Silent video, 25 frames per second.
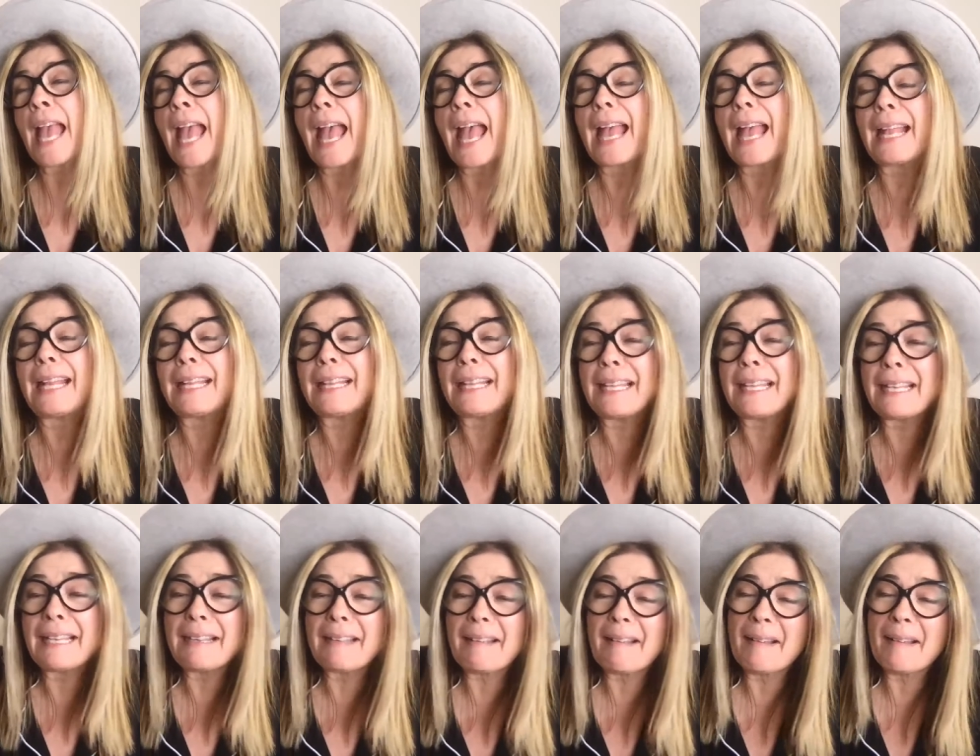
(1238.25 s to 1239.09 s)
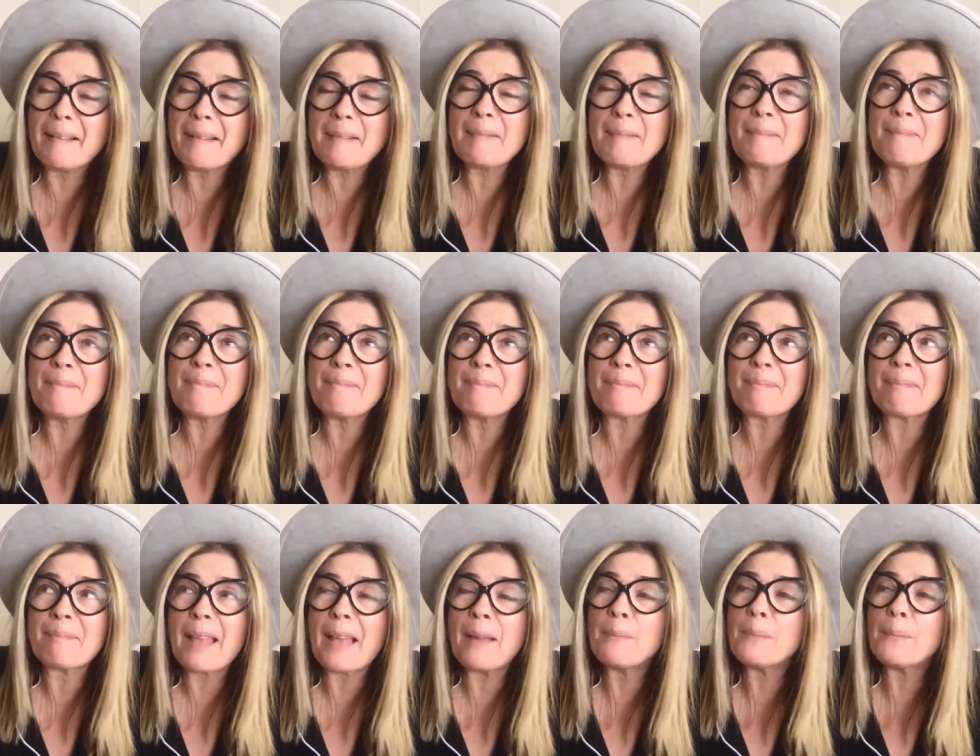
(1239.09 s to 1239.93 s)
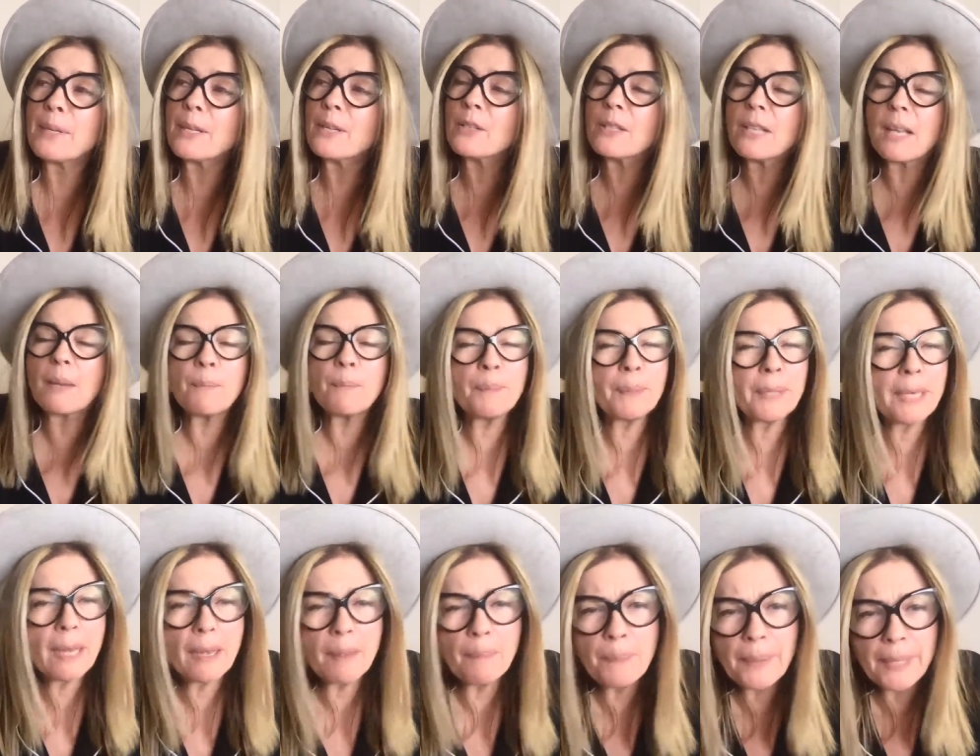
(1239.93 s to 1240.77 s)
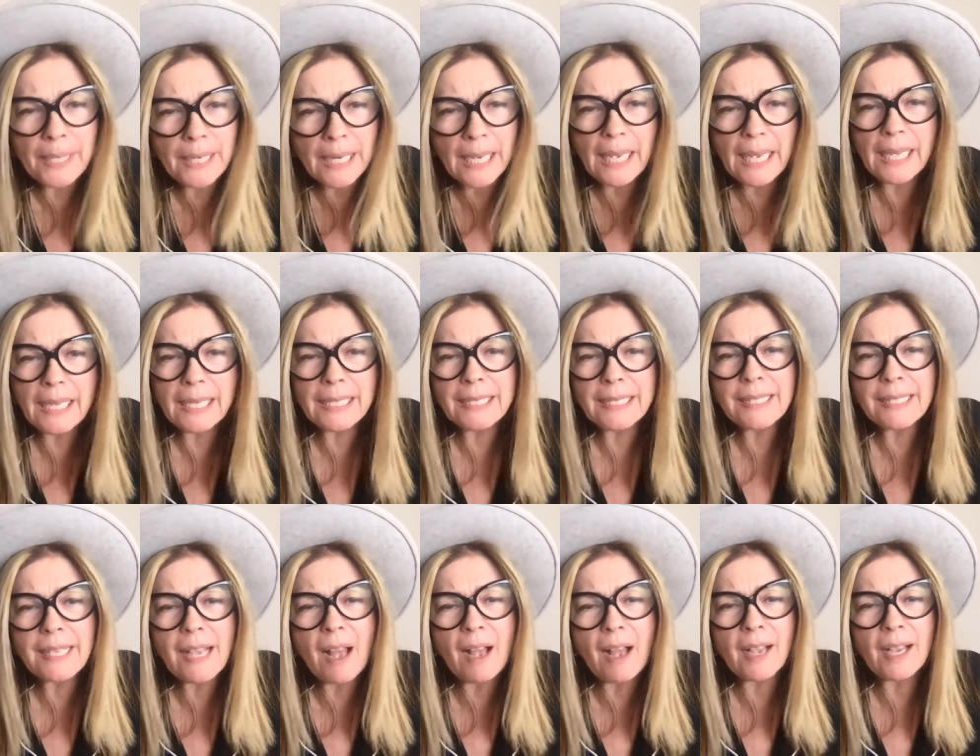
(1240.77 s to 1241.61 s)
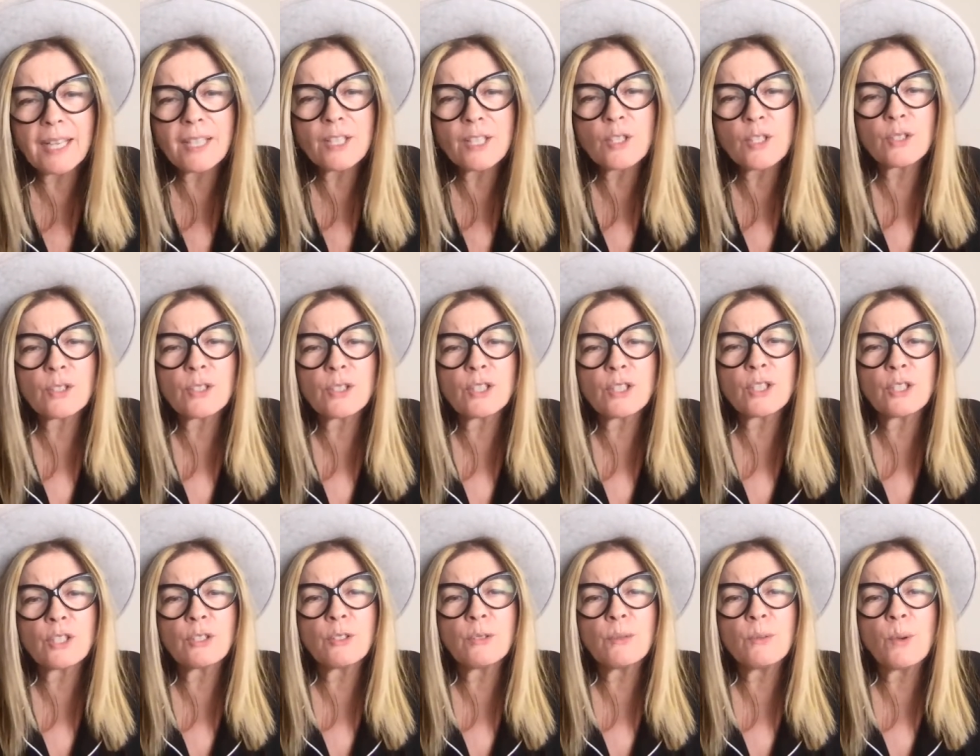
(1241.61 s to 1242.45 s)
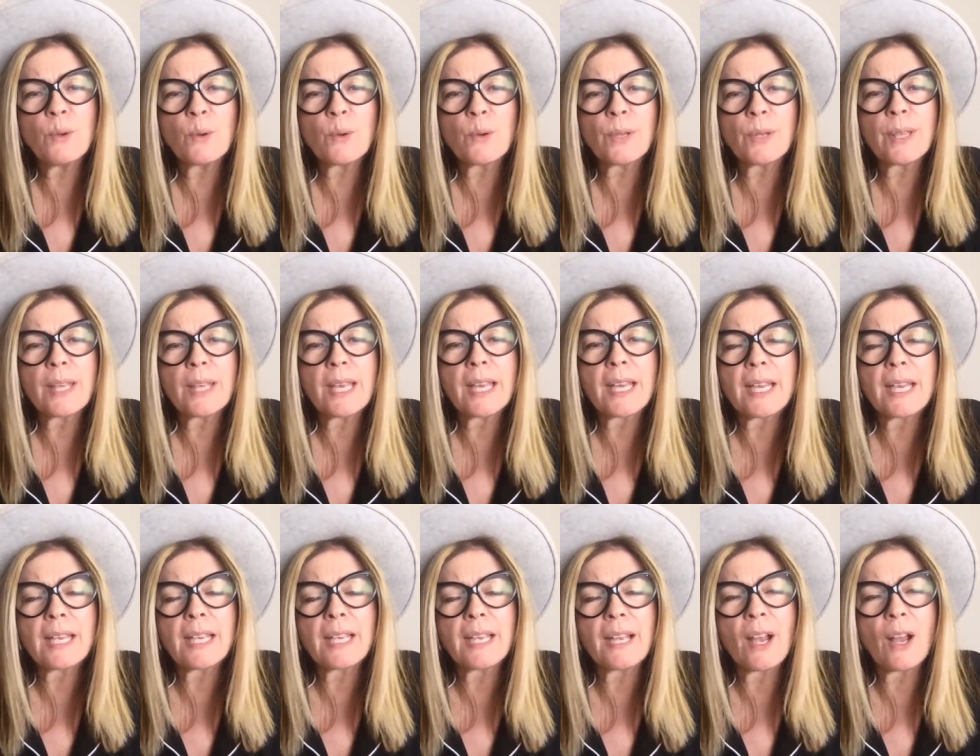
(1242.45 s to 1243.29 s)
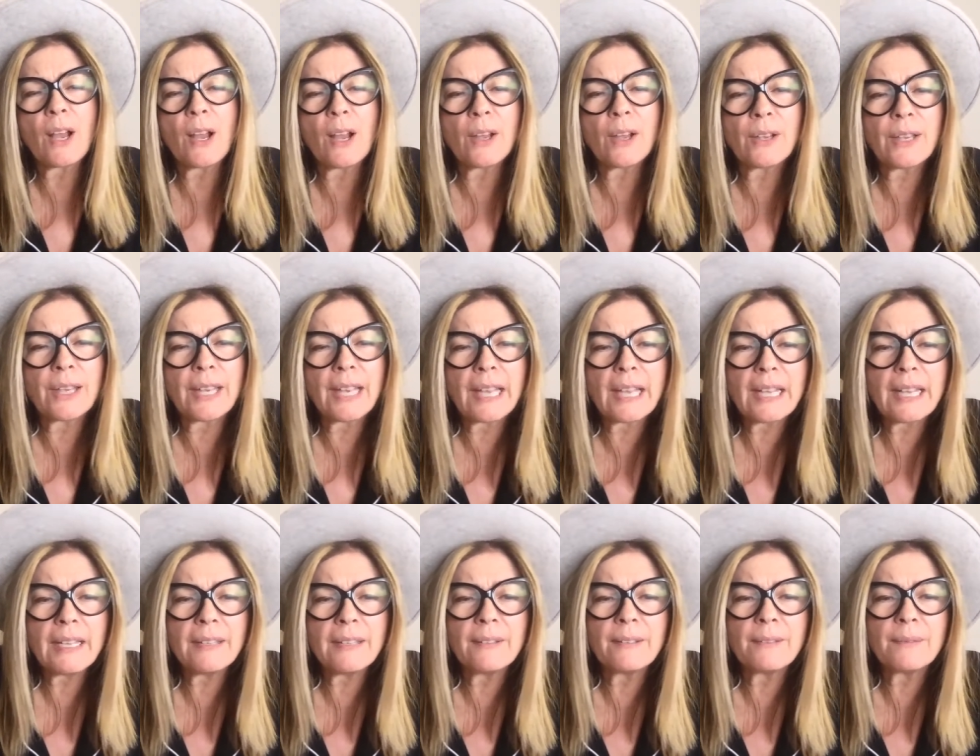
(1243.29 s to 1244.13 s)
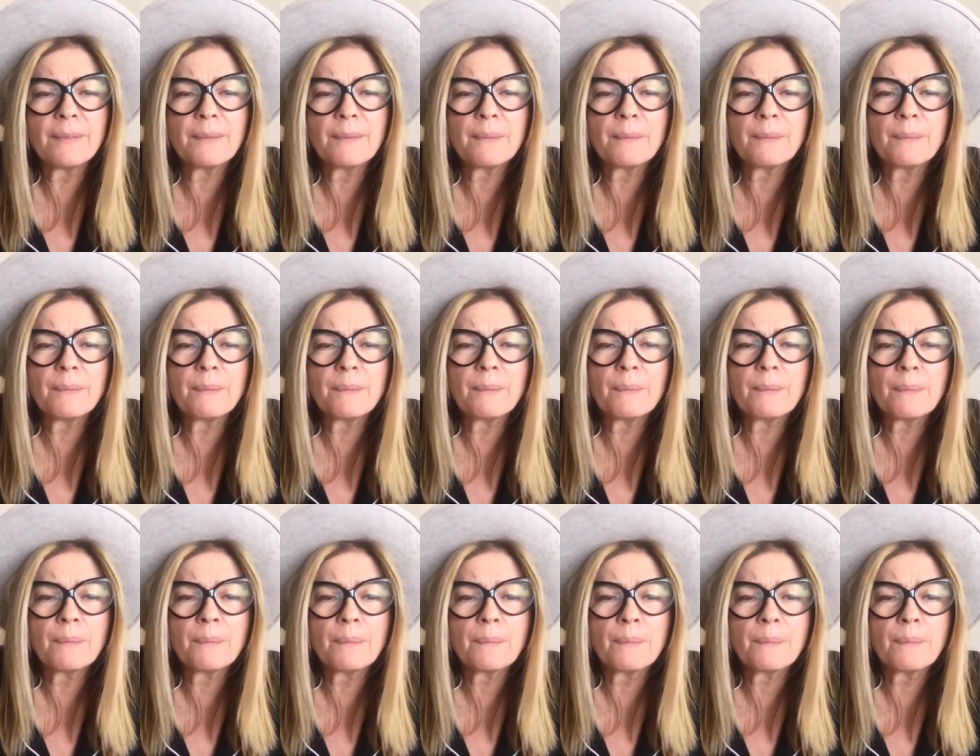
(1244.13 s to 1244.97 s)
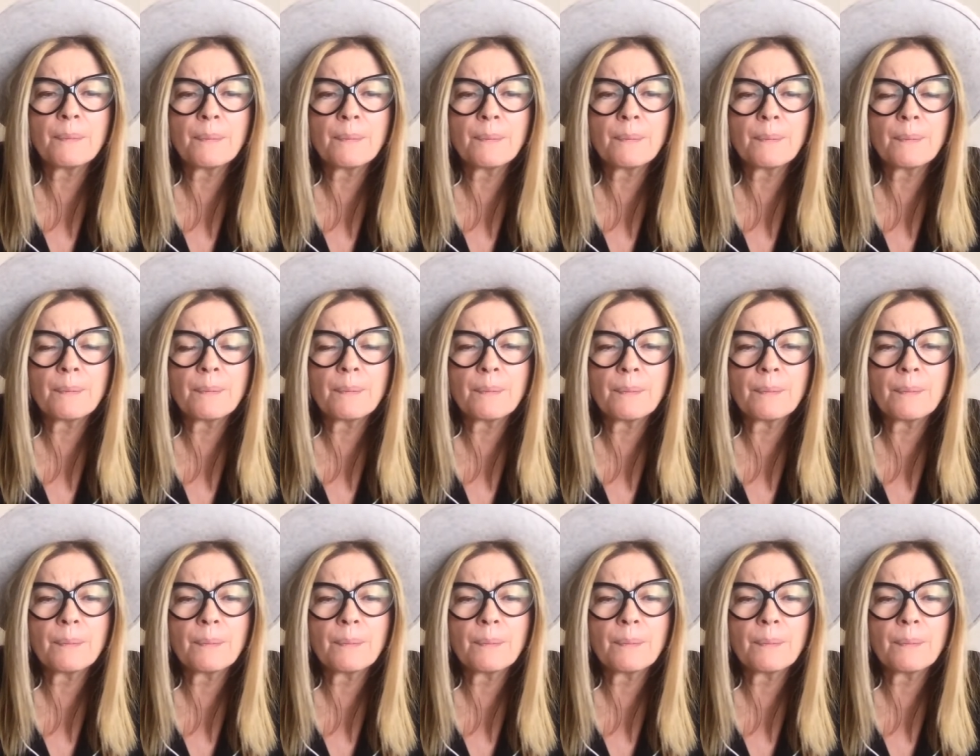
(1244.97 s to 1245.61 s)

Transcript: And the, but are bananas high in sugar too, or are they? I'm not sure, but nothing compared to the grapes.